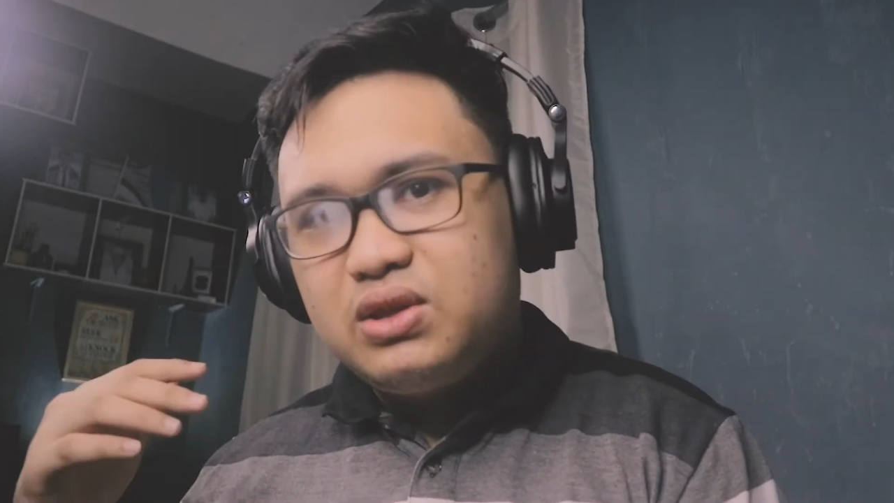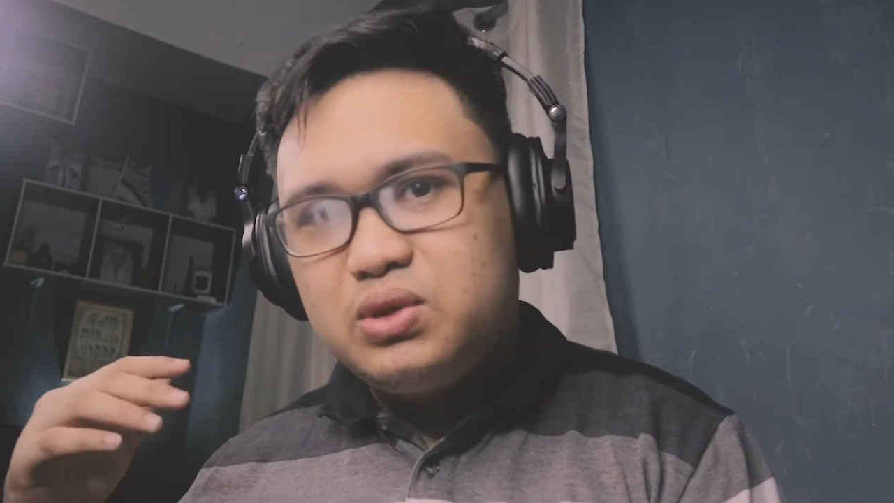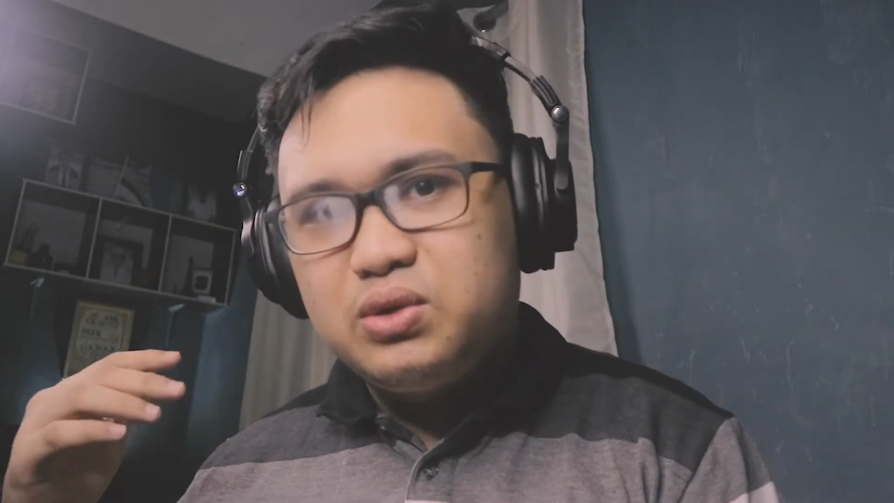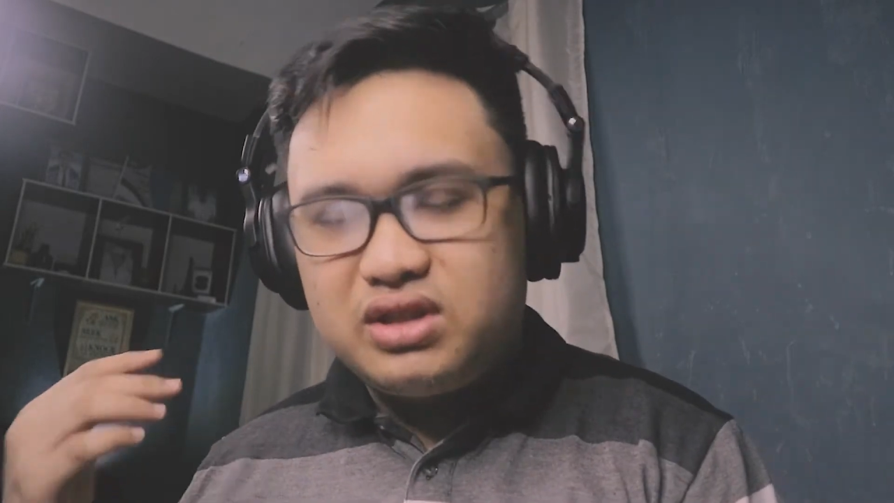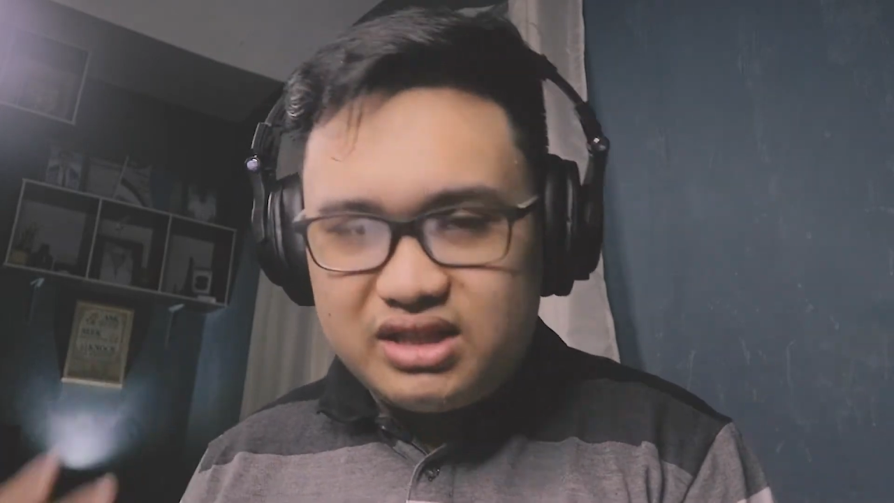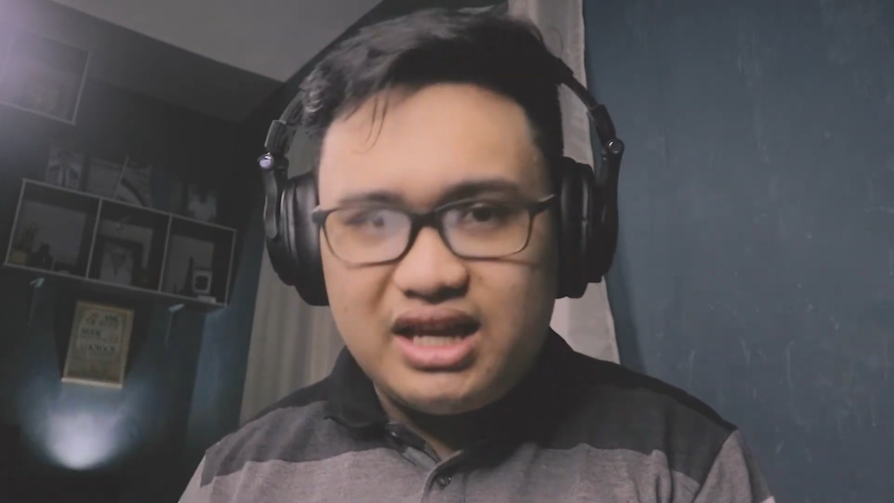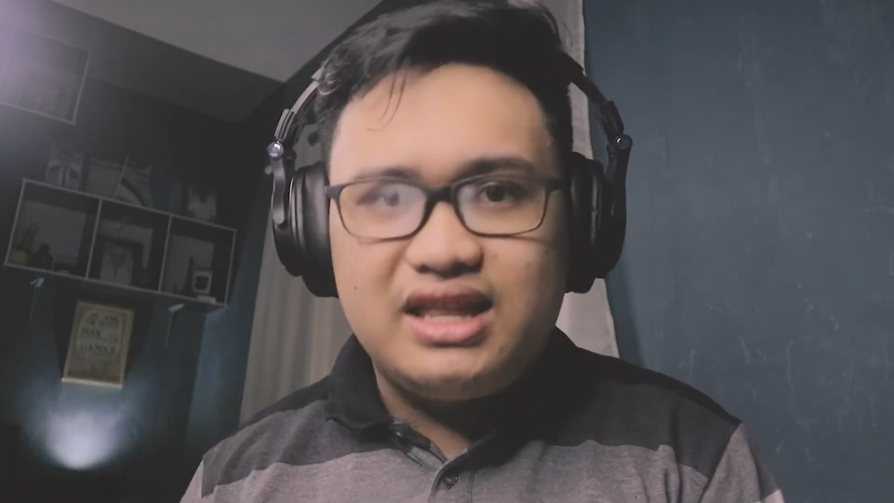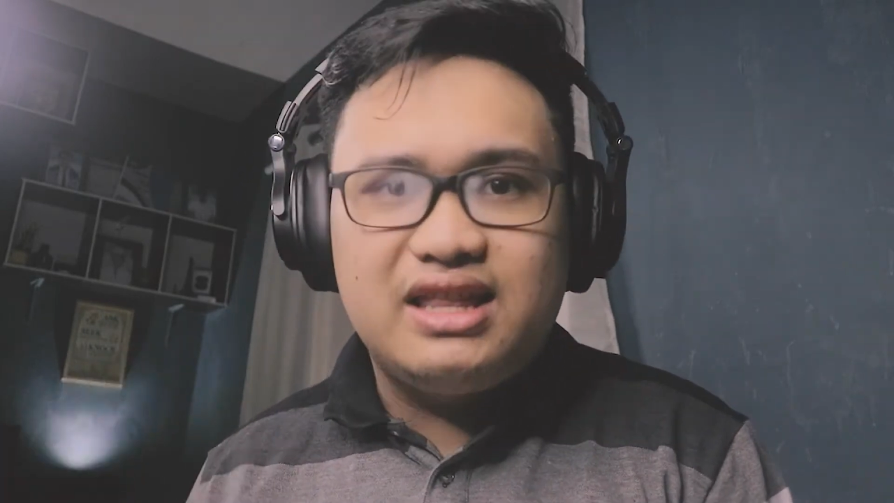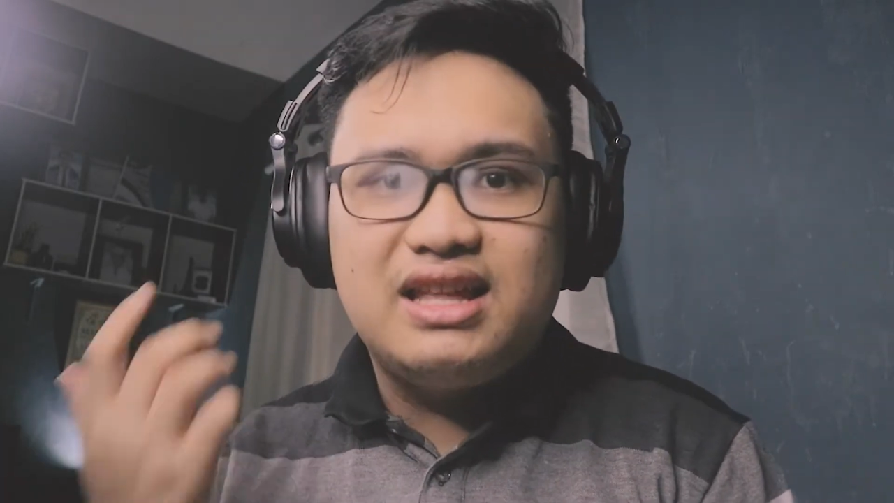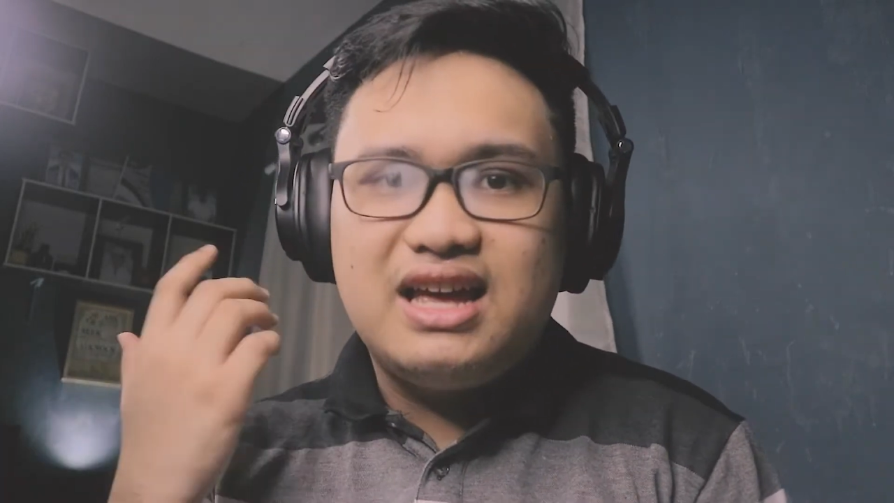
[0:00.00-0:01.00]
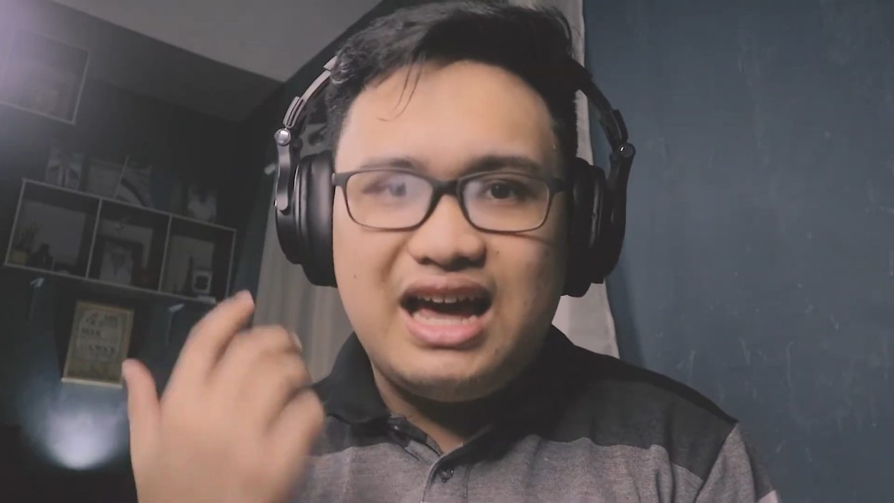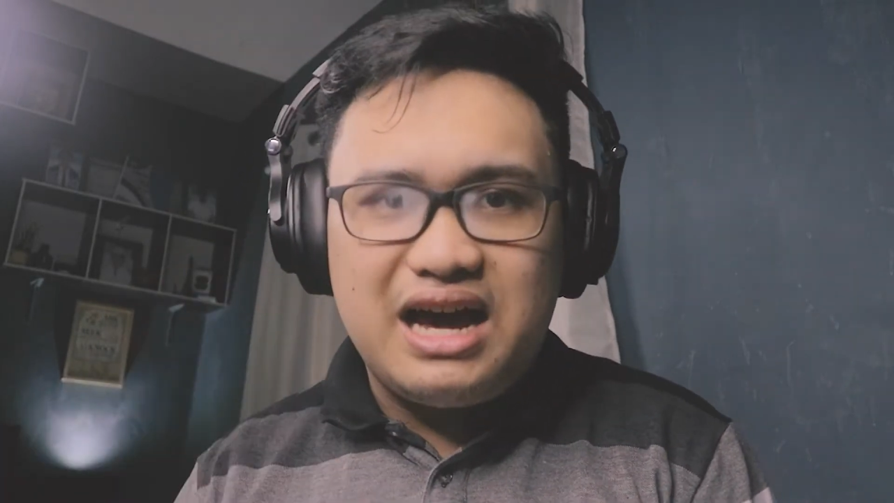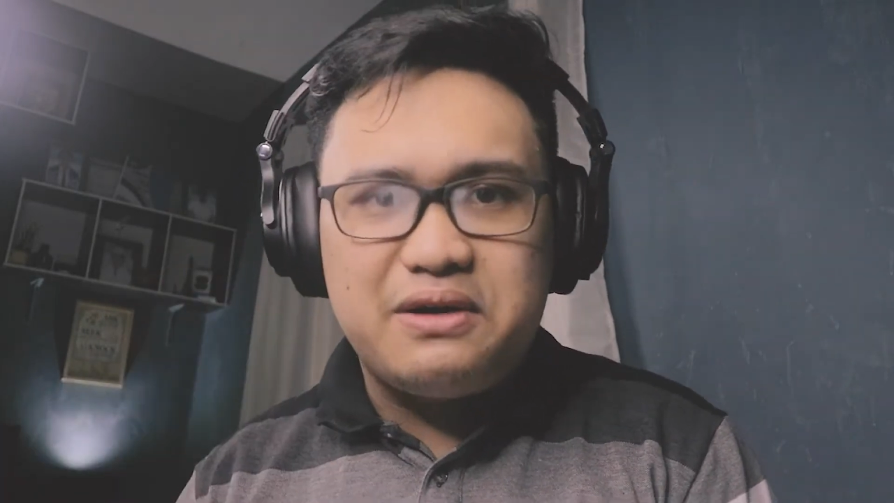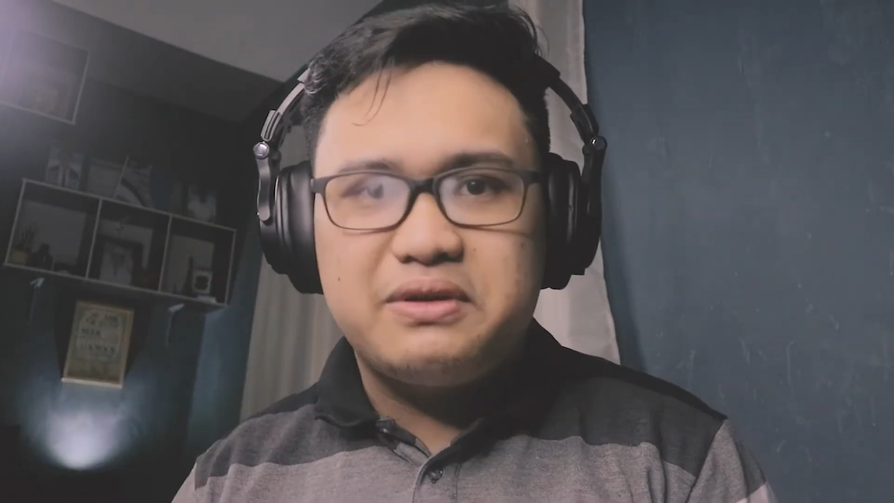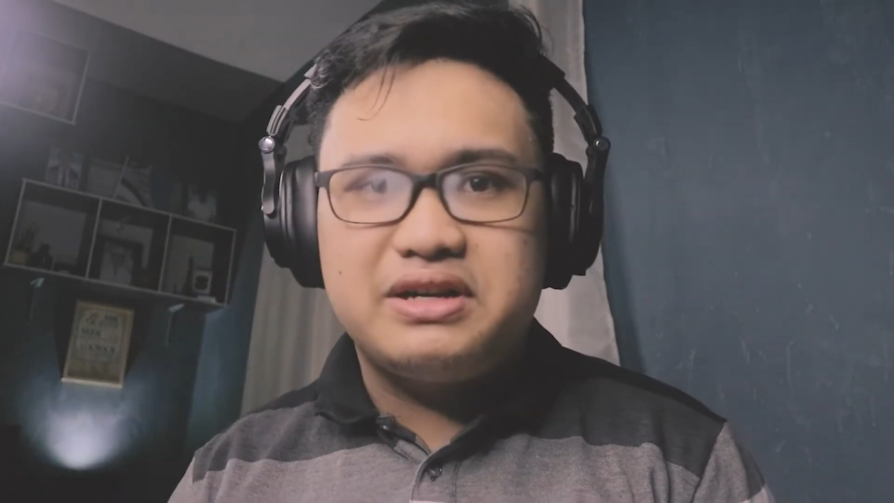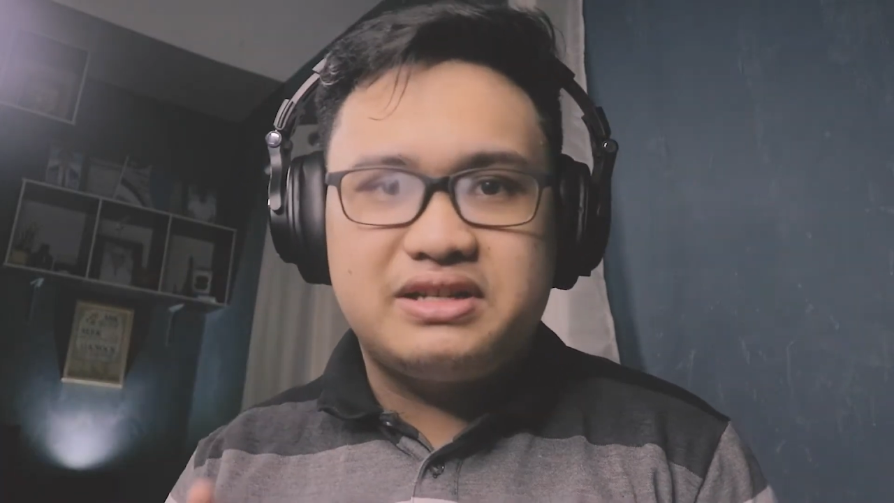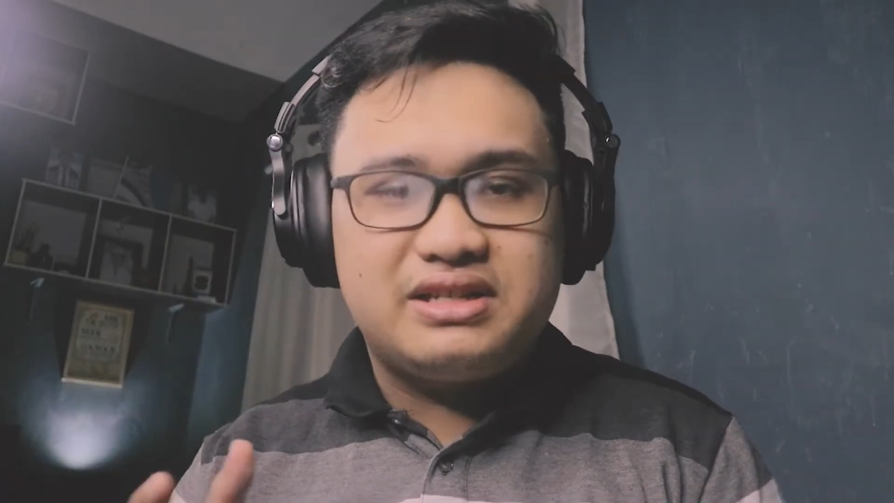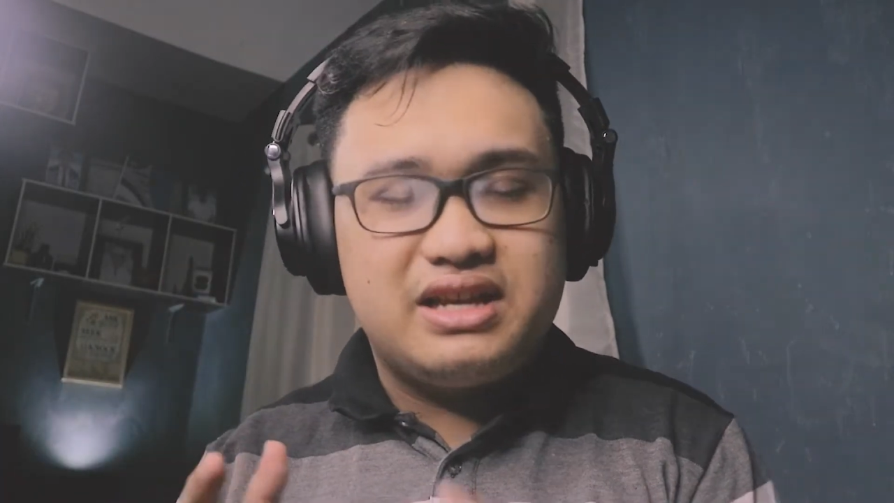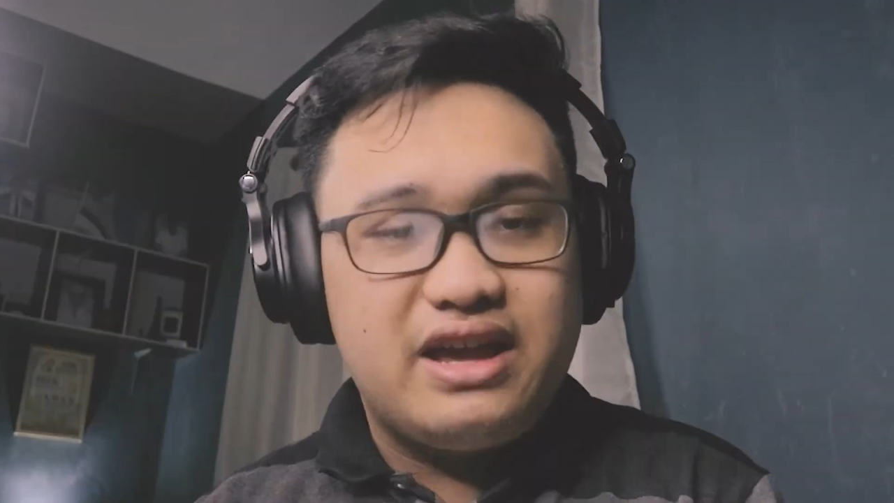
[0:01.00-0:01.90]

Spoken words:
to 10 hours